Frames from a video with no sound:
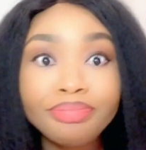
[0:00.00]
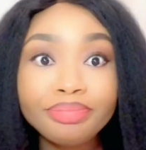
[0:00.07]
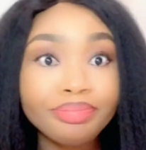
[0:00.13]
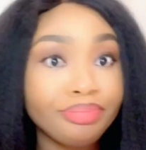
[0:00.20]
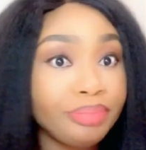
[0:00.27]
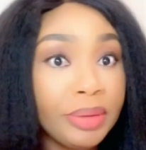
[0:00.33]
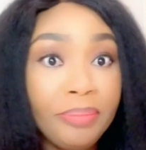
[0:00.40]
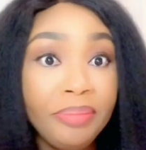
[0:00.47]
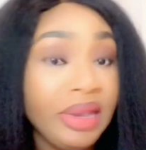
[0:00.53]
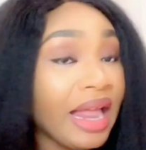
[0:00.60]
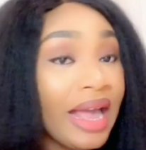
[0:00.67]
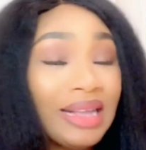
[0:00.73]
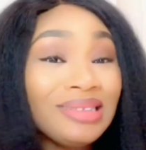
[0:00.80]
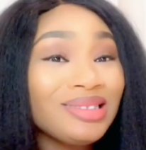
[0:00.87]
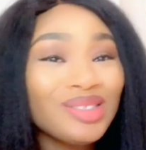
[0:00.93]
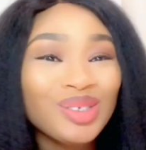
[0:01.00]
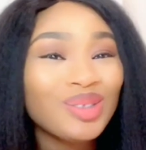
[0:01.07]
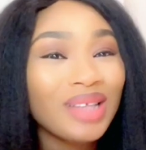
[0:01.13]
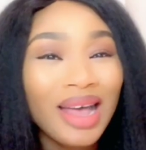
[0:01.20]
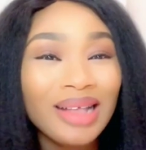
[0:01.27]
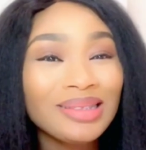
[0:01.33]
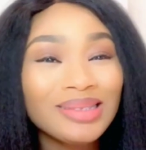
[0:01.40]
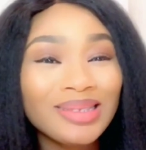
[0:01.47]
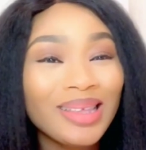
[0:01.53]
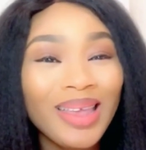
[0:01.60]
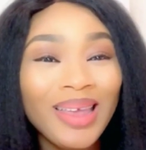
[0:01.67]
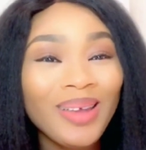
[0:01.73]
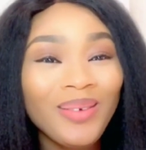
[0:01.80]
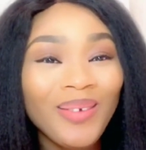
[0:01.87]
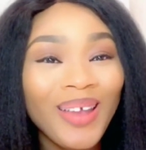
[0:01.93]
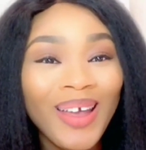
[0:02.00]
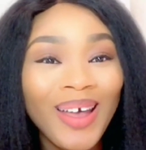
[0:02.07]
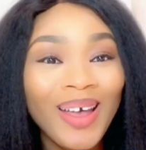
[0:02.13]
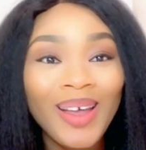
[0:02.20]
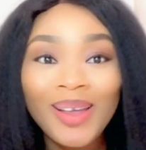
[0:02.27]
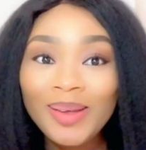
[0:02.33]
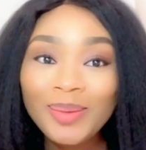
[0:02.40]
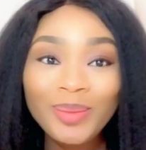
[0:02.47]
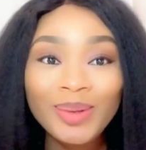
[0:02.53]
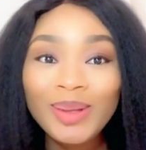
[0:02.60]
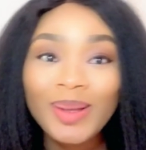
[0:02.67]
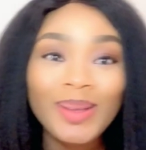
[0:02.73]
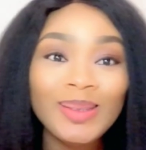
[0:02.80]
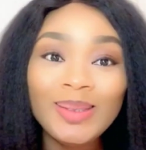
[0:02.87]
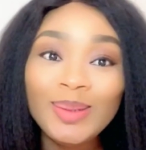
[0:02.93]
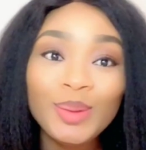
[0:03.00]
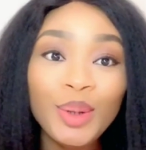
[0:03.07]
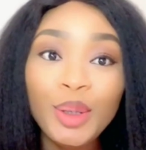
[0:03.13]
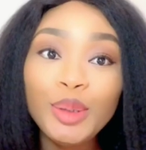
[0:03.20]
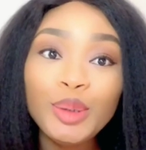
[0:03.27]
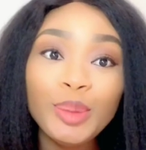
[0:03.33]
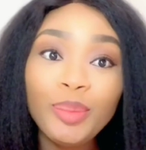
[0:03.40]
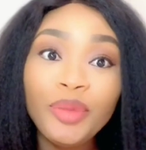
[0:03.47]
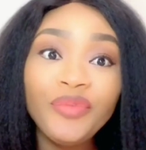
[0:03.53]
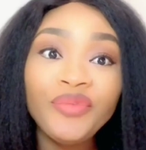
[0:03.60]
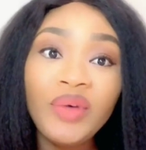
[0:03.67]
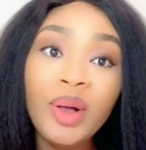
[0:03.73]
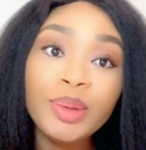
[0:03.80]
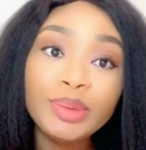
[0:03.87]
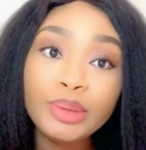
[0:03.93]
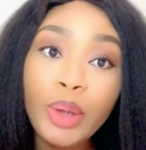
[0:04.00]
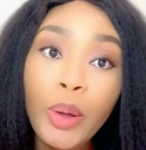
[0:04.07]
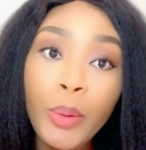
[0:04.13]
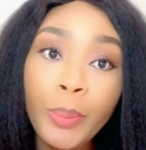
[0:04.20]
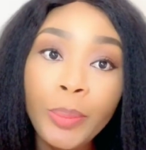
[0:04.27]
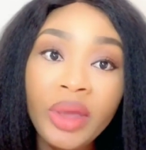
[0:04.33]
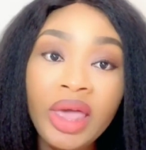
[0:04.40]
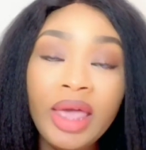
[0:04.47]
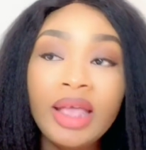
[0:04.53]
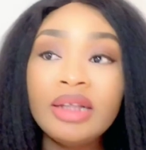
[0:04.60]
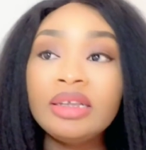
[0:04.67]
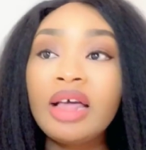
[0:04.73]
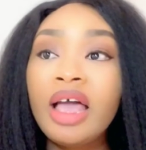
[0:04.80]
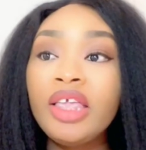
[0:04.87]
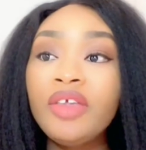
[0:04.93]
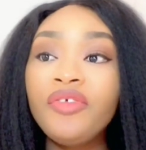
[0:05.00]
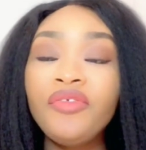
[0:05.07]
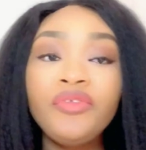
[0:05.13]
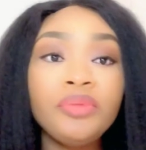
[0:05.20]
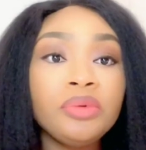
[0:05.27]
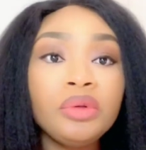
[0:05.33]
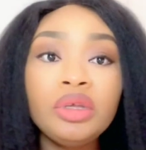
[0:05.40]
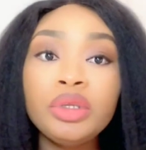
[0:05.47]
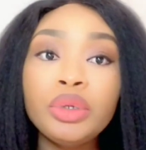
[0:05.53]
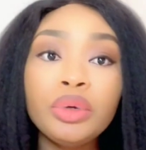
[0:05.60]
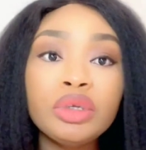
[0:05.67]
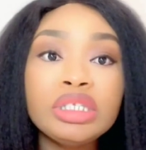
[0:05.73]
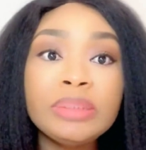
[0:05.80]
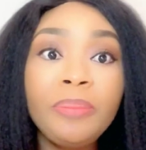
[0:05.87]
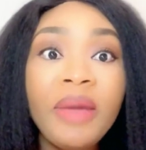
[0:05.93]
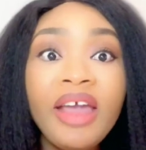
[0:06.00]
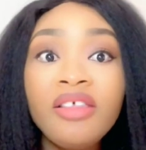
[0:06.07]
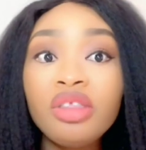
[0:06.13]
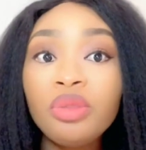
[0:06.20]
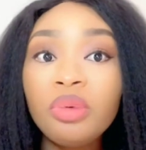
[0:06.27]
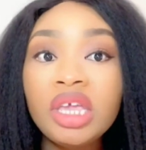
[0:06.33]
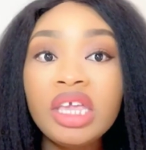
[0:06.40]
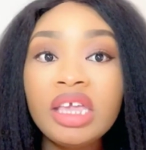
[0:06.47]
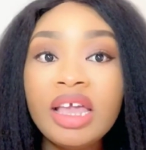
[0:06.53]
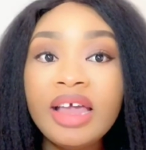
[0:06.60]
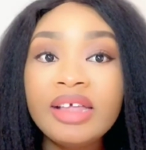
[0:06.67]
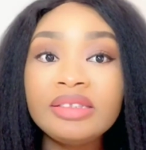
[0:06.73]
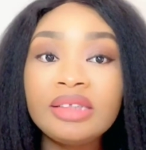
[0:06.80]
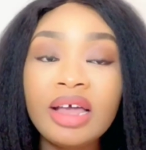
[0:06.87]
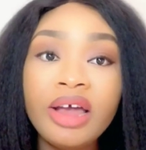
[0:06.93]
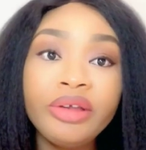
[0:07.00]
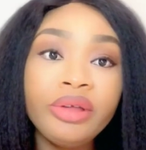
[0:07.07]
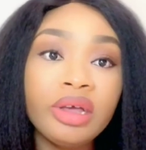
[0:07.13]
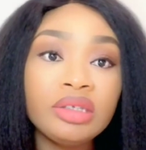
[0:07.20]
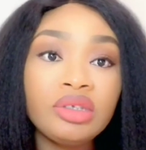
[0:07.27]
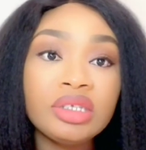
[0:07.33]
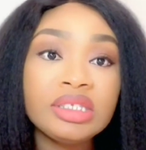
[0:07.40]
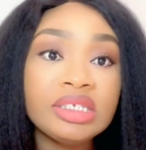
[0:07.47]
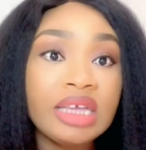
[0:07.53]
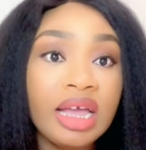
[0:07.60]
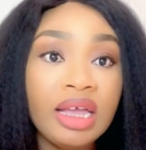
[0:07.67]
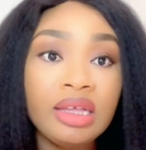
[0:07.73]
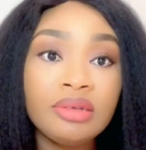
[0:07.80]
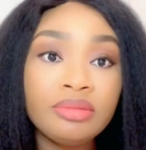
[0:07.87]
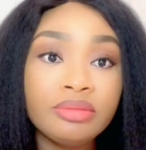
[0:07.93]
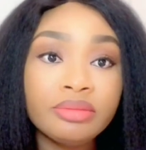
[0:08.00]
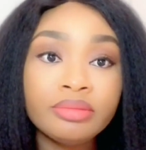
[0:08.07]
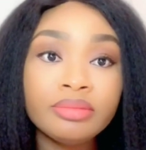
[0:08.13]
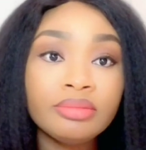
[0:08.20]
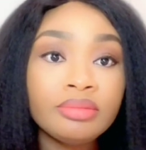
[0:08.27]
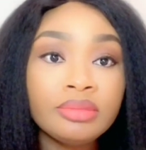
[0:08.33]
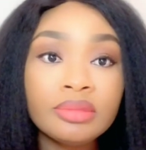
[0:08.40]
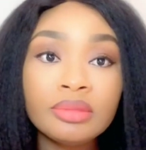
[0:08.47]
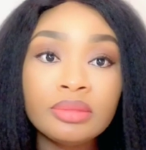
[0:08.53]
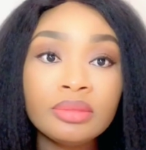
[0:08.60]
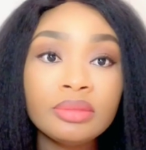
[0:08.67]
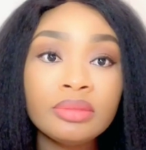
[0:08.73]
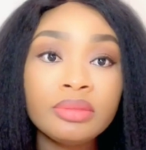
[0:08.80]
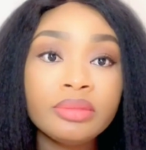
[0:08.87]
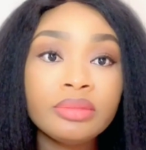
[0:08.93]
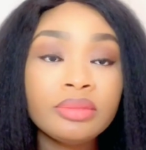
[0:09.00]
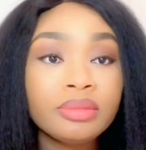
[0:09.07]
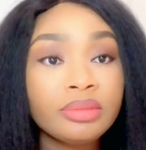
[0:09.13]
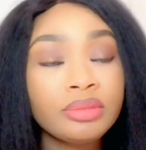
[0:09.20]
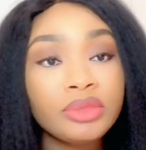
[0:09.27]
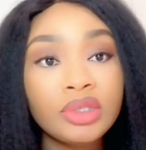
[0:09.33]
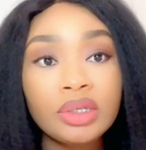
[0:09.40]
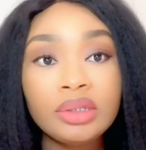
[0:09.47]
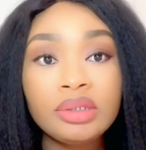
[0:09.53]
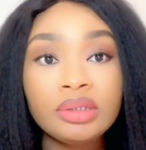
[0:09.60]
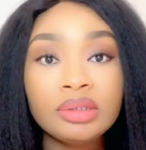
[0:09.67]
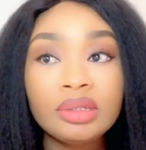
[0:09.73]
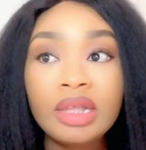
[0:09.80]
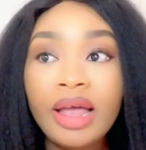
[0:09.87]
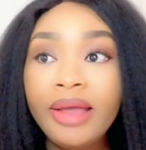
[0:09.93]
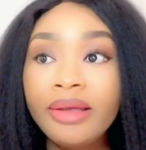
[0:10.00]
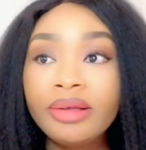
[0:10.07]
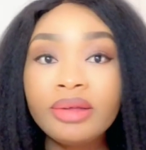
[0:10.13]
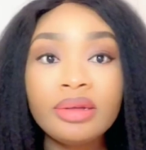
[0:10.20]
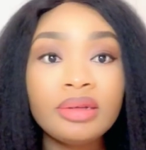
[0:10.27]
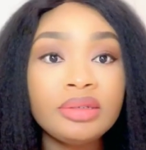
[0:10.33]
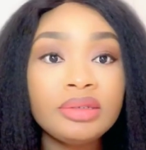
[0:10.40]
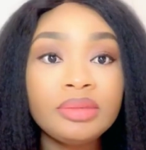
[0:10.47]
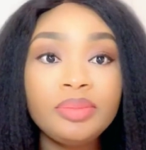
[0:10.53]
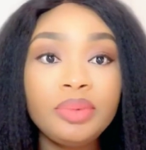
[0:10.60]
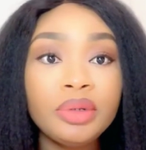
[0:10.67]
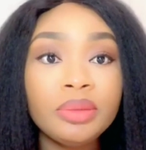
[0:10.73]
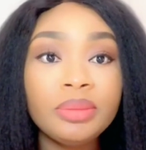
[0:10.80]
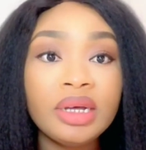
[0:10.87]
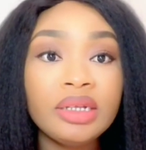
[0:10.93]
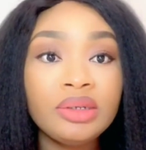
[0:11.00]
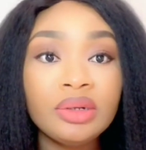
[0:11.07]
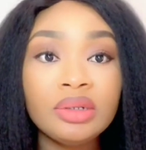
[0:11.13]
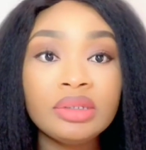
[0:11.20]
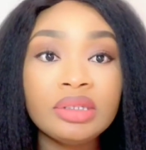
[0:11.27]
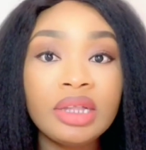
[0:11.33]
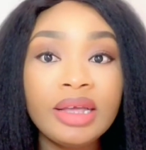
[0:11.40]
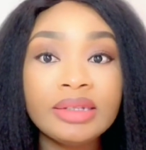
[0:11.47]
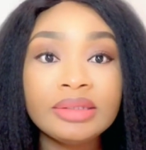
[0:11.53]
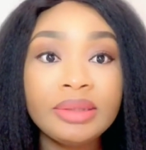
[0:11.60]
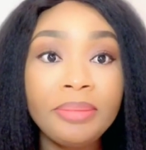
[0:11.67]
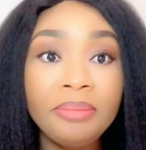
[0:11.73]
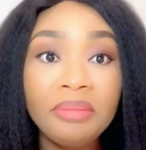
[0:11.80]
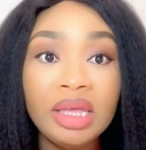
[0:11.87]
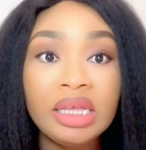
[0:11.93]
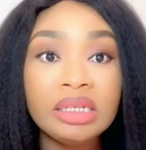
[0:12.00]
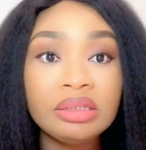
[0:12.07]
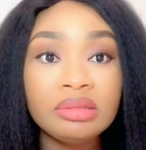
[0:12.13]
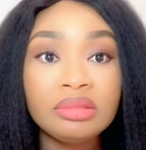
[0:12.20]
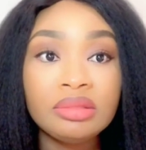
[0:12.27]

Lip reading: be blind to that area, because it's going to be fucked up that you've spent 3 years and you're just getting just like a diploma, not like the main